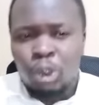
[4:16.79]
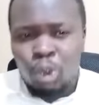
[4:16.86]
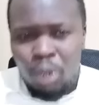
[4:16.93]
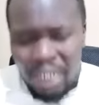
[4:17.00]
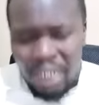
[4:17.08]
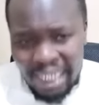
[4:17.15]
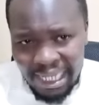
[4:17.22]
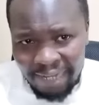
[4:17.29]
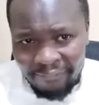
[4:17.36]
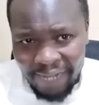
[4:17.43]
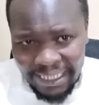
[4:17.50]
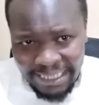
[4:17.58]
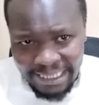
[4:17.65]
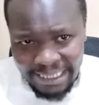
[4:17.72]
to kill
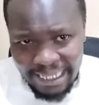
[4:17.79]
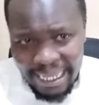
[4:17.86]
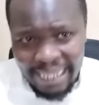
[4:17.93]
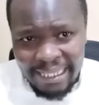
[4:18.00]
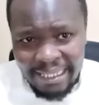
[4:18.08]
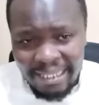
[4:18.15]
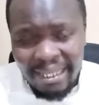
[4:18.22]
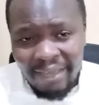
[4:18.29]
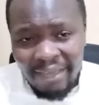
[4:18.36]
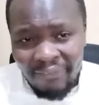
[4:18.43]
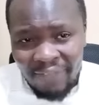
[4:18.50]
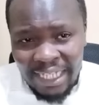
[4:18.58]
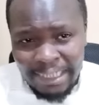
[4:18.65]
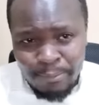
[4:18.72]
that lie,
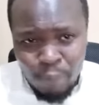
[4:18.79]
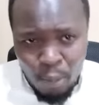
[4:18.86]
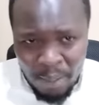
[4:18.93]
that